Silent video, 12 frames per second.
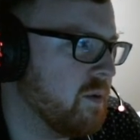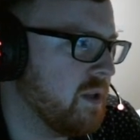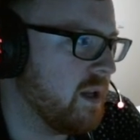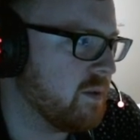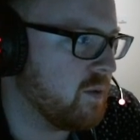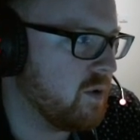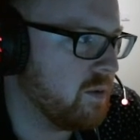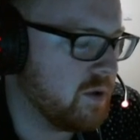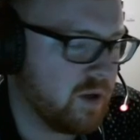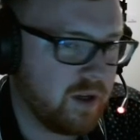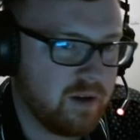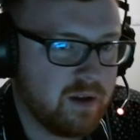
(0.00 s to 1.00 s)
that small. It was like,
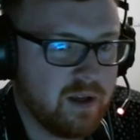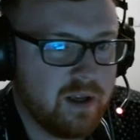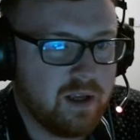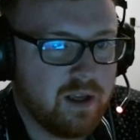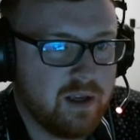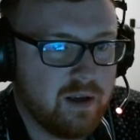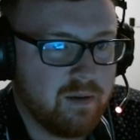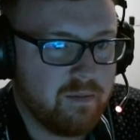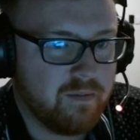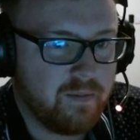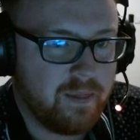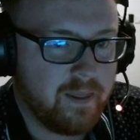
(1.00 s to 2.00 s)

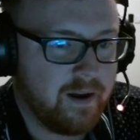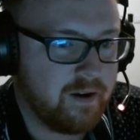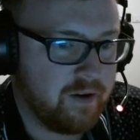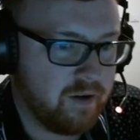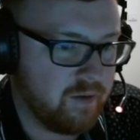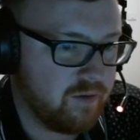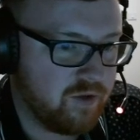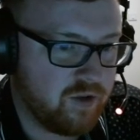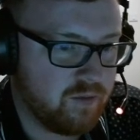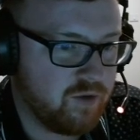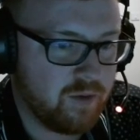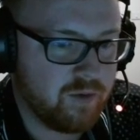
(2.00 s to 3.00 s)
I don't know,
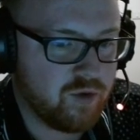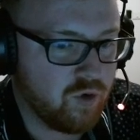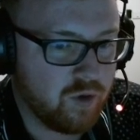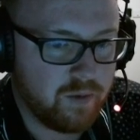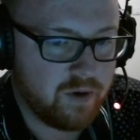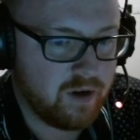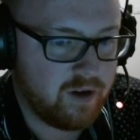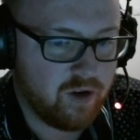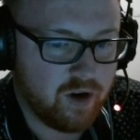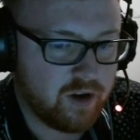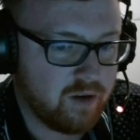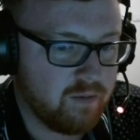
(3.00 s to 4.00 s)
some tournament in
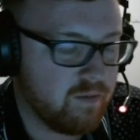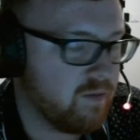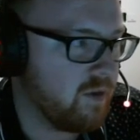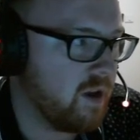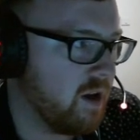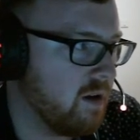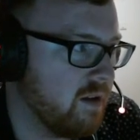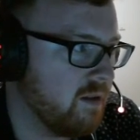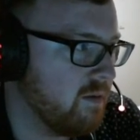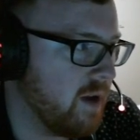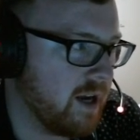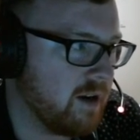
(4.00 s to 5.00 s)
Nottingham that
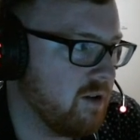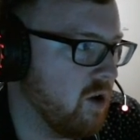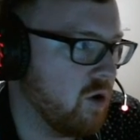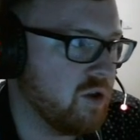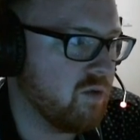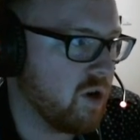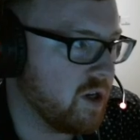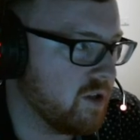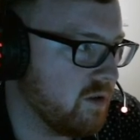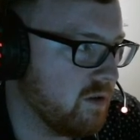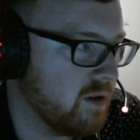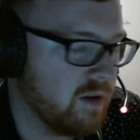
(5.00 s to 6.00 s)
had loads of runners
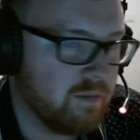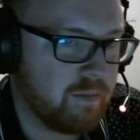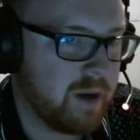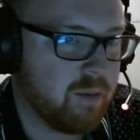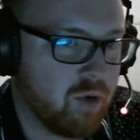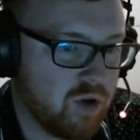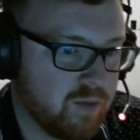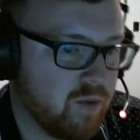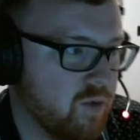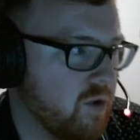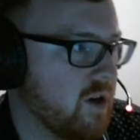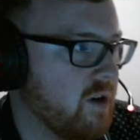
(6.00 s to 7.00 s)
and big prize pool and
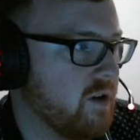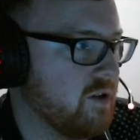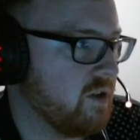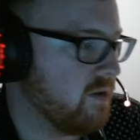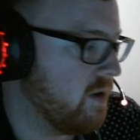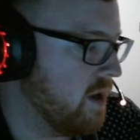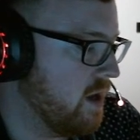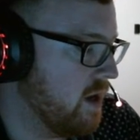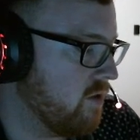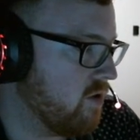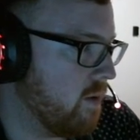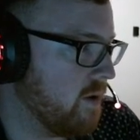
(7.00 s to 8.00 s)
all that kind of stuff.
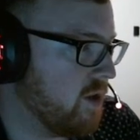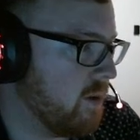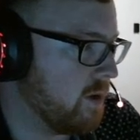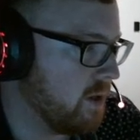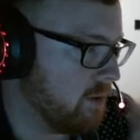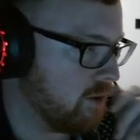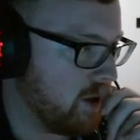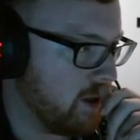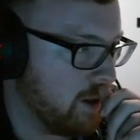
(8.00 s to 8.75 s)
3-bet, 2-bet, table 3.